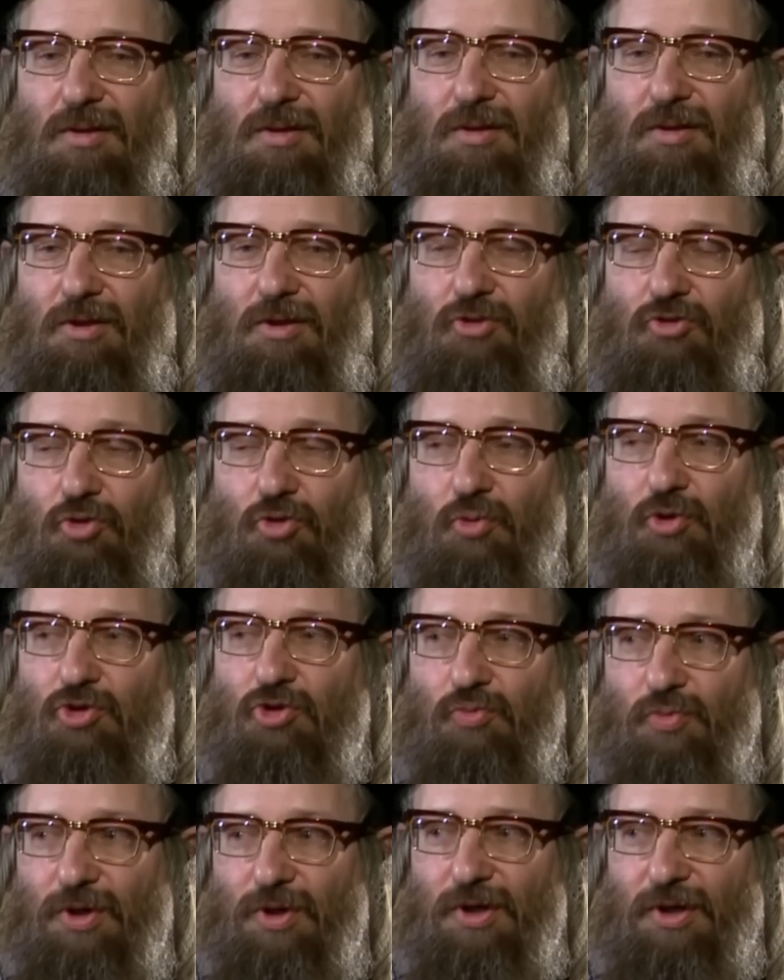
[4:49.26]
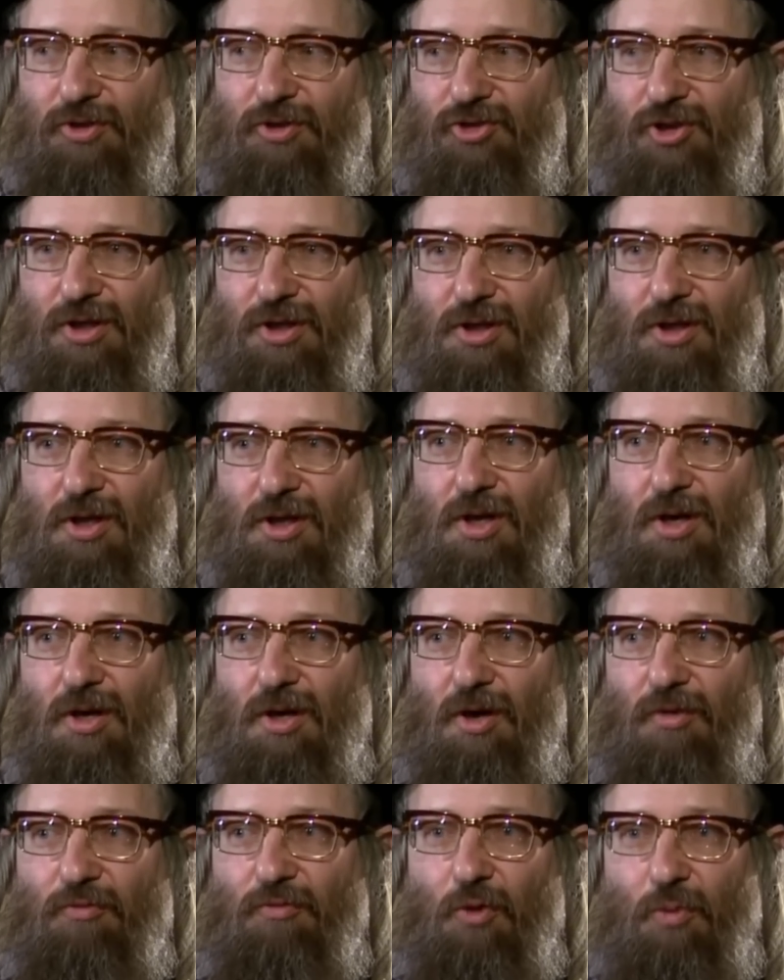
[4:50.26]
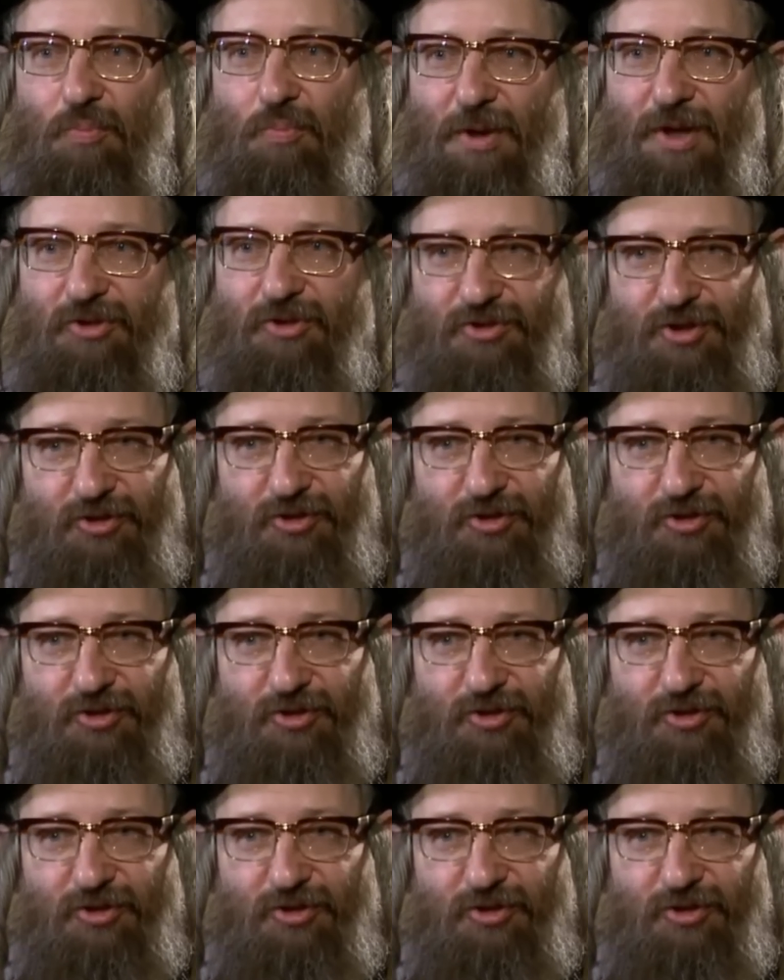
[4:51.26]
The Jewish religion forbids,